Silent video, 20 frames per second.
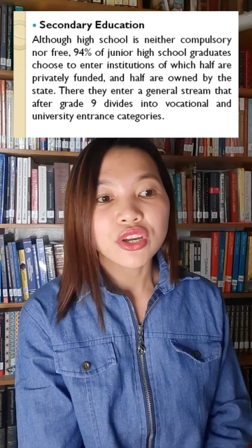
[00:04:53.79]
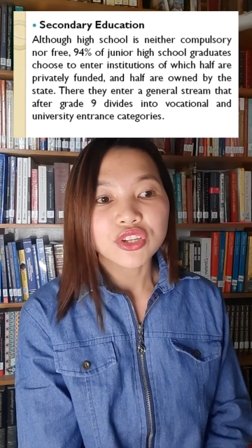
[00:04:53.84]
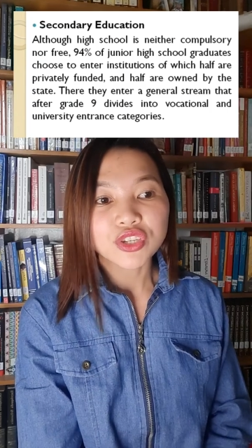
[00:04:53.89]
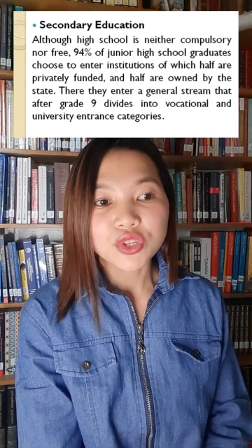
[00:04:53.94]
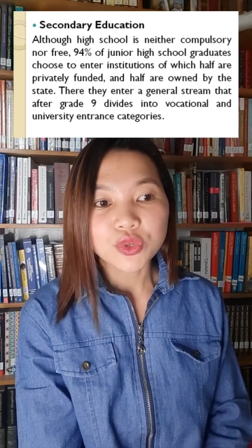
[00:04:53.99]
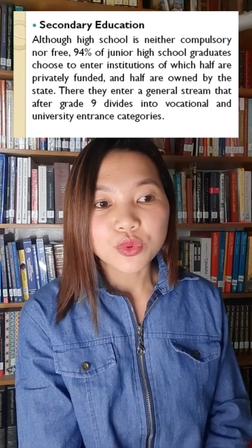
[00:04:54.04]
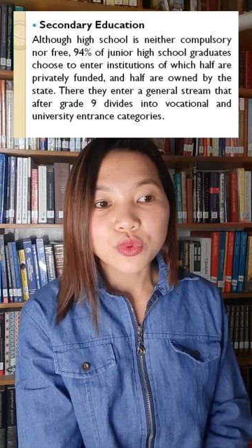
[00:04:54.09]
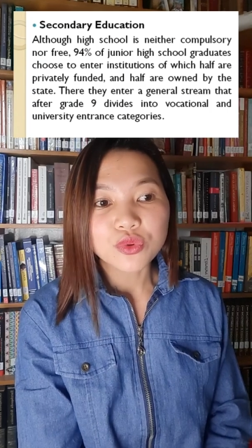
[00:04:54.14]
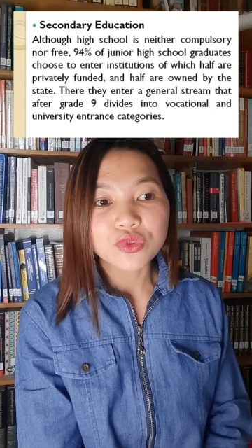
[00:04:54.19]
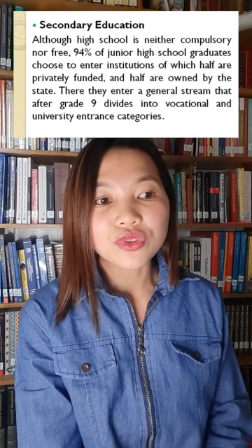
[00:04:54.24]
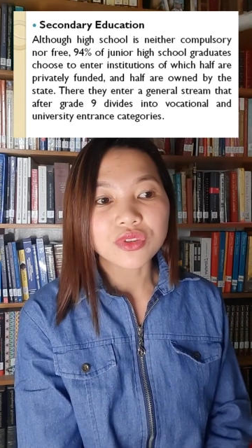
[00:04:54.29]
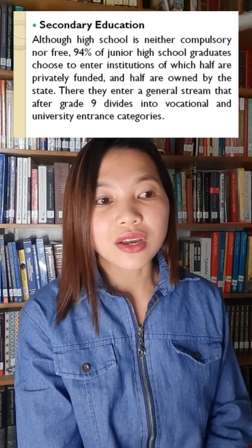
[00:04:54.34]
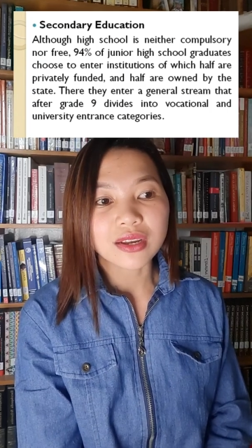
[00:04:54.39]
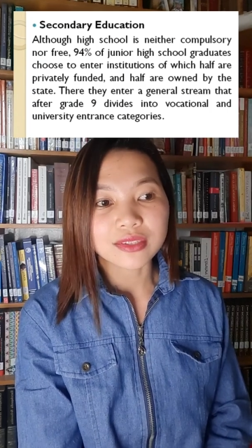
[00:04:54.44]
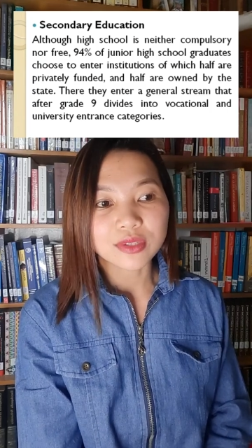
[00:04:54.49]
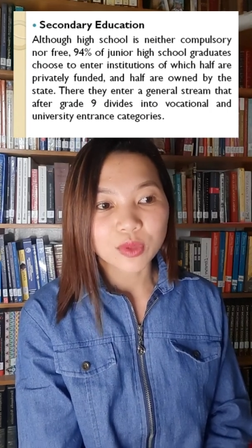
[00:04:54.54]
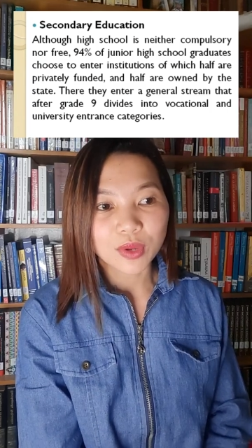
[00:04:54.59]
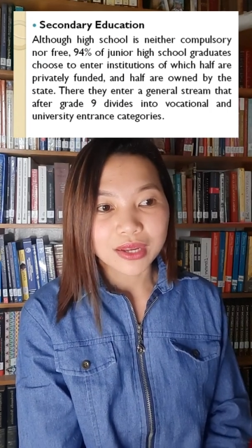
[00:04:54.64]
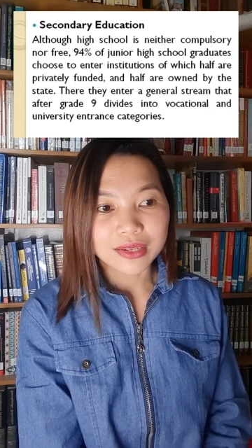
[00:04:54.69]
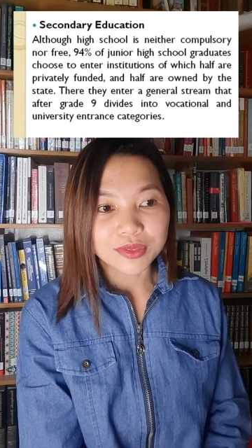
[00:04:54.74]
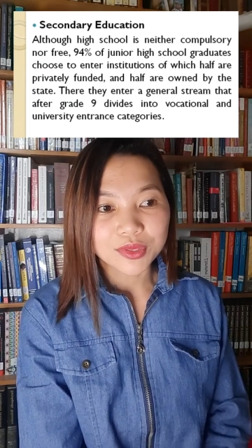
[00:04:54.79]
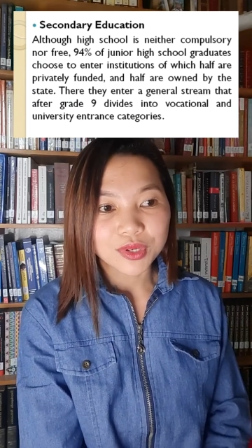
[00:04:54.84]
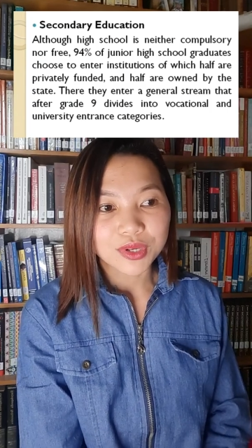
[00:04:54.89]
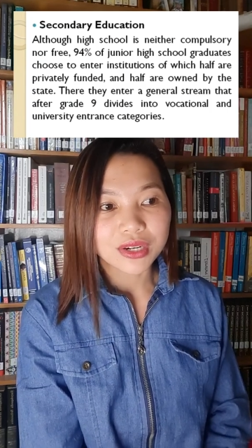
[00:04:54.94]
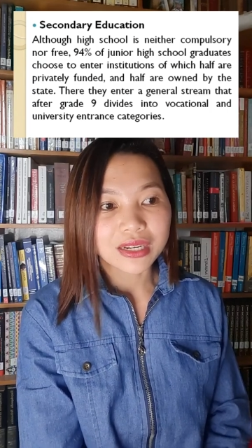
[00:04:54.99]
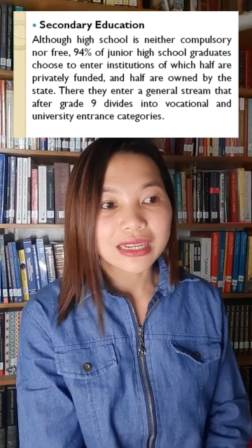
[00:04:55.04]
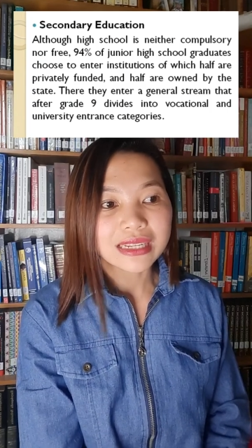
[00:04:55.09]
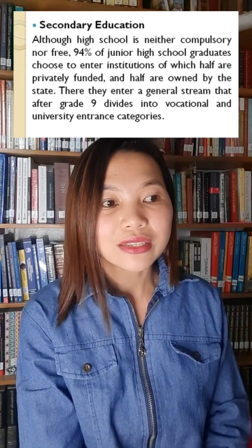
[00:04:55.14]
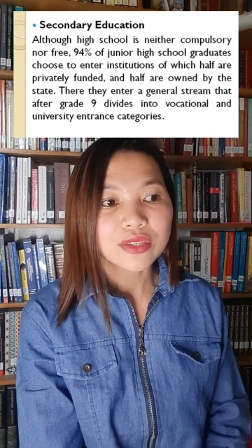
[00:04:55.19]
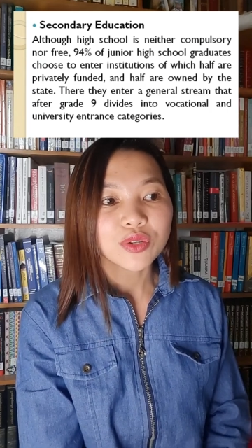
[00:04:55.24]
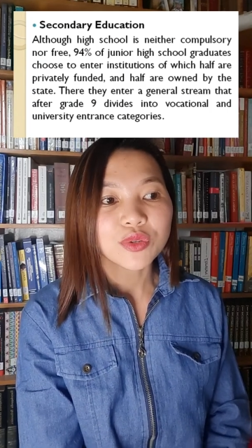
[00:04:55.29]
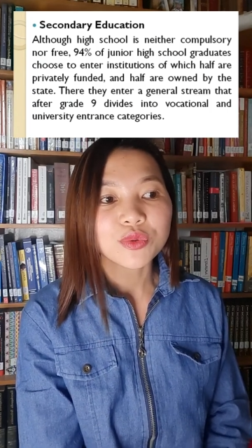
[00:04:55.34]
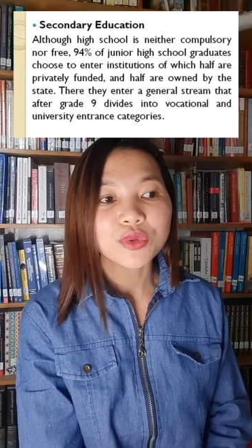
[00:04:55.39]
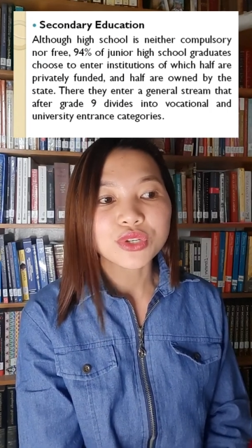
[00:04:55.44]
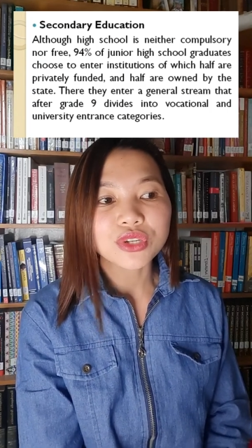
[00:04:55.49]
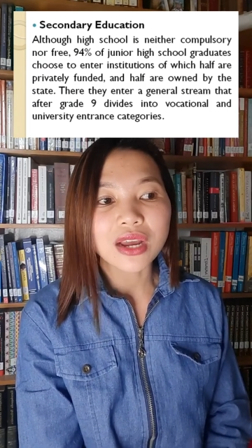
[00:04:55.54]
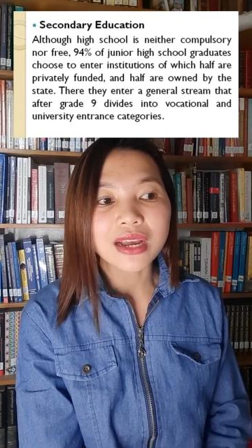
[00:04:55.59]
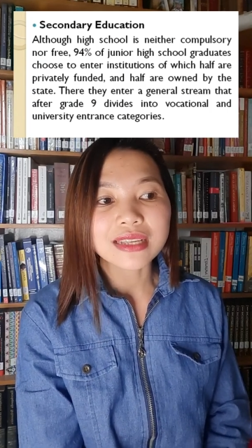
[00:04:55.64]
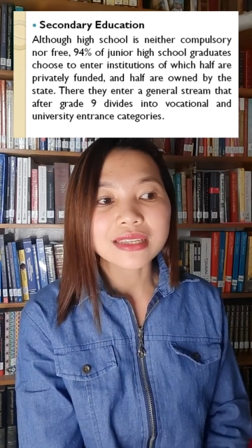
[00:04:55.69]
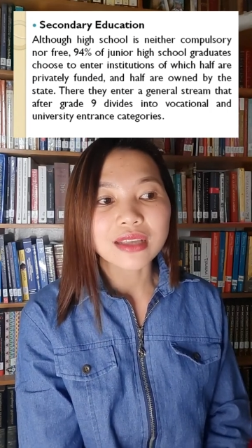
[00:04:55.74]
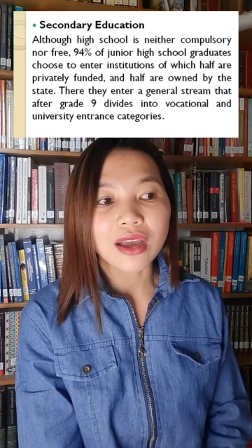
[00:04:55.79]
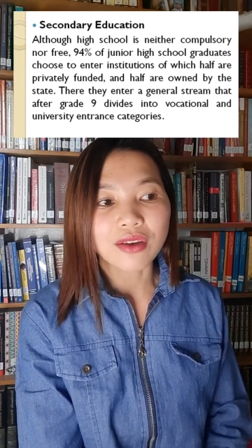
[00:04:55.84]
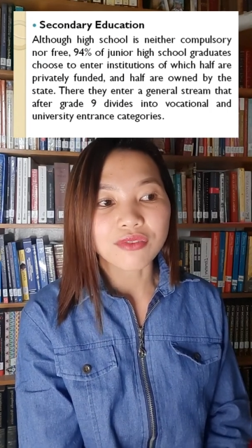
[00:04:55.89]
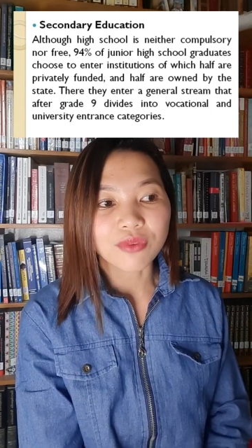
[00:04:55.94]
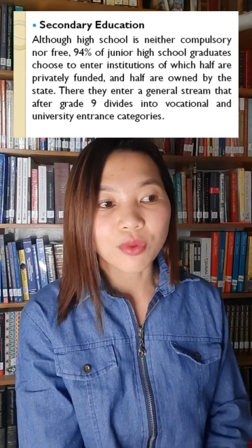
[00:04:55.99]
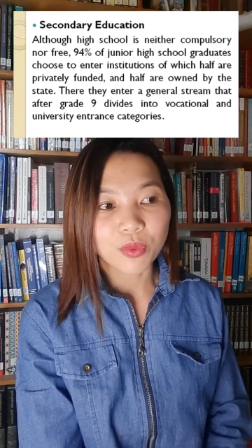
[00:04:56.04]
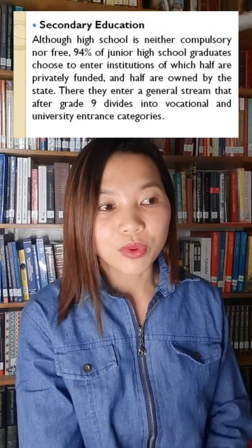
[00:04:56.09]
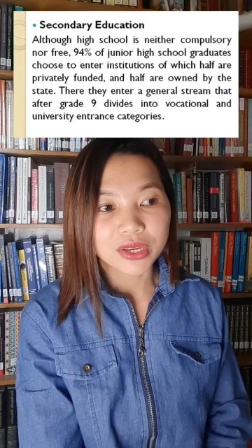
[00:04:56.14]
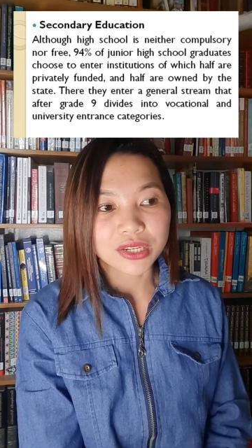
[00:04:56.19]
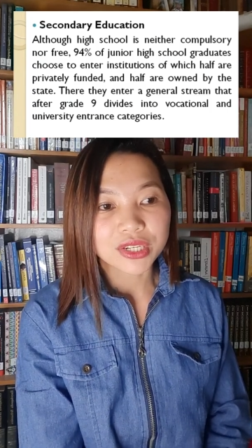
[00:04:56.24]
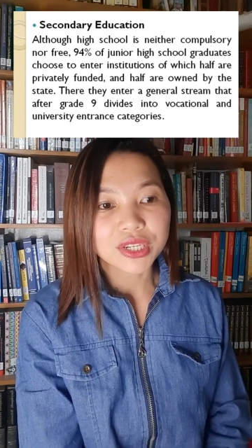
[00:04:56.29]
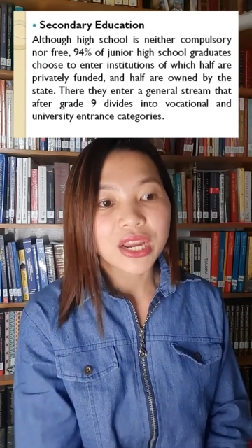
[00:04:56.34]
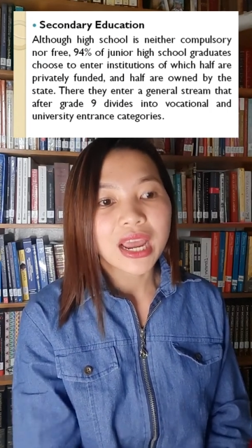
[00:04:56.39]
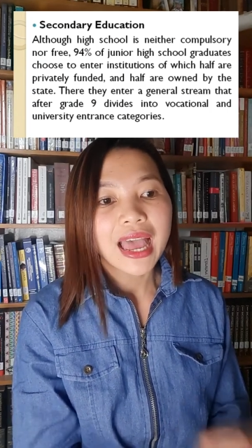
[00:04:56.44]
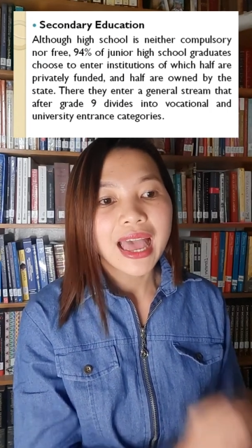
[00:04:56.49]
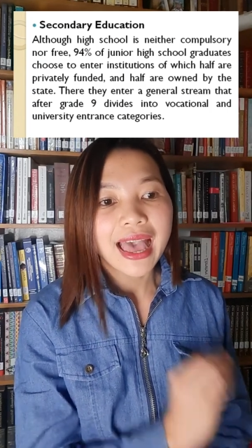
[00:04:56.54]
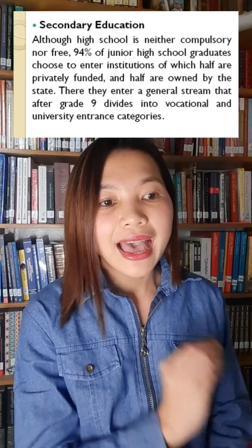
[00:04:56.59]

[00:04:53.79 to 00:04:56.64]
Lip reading: choose to enter institutions of which